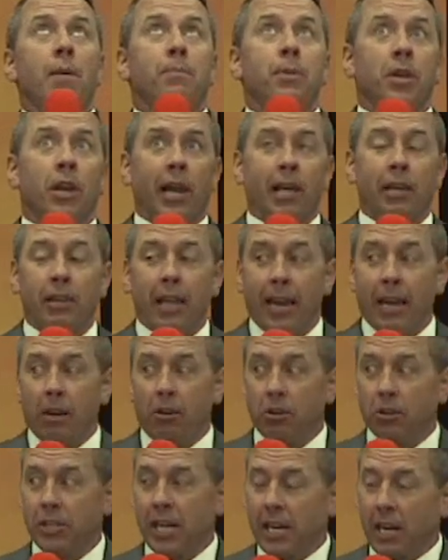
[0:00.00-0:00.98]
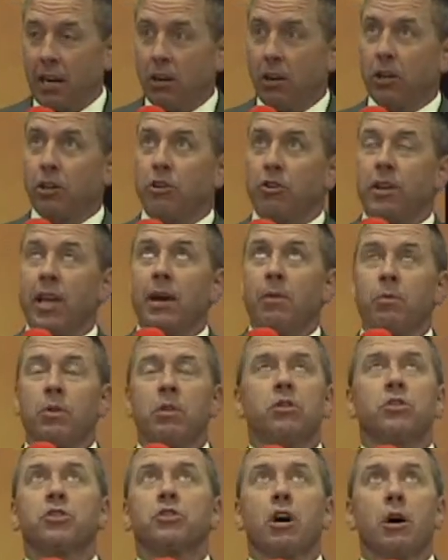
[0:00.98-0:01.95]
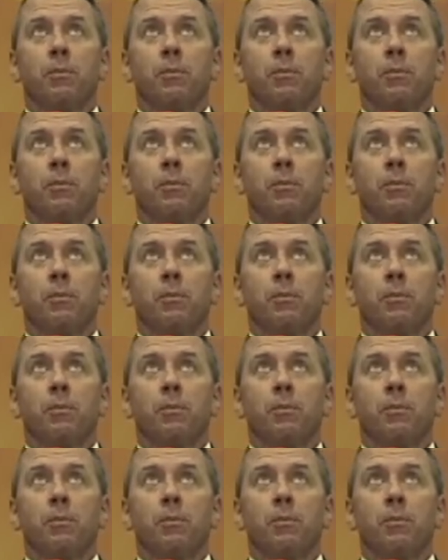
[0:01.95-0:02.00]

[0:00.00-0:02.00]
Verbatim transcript: and you like that irritated look you get when you just